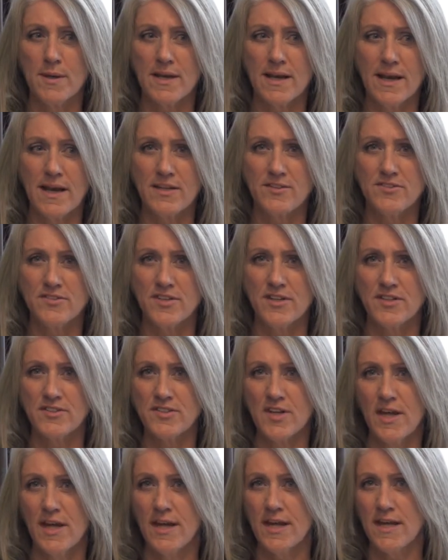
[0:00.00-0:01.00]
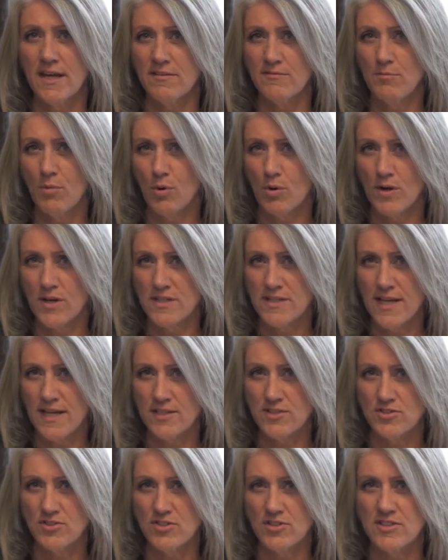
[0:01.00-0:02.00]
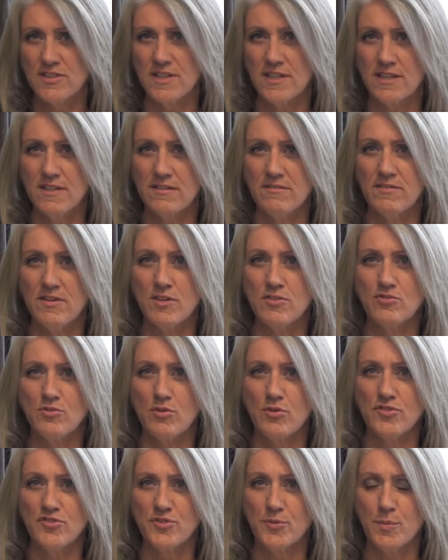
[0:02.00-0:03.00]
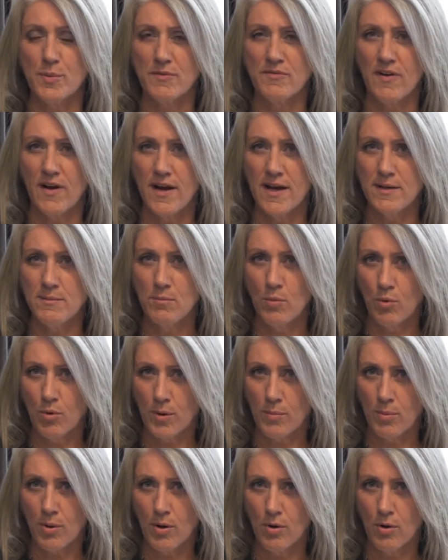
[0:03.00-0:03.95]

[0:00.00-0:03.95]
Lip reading: it lets us give more attention to individuals to provide more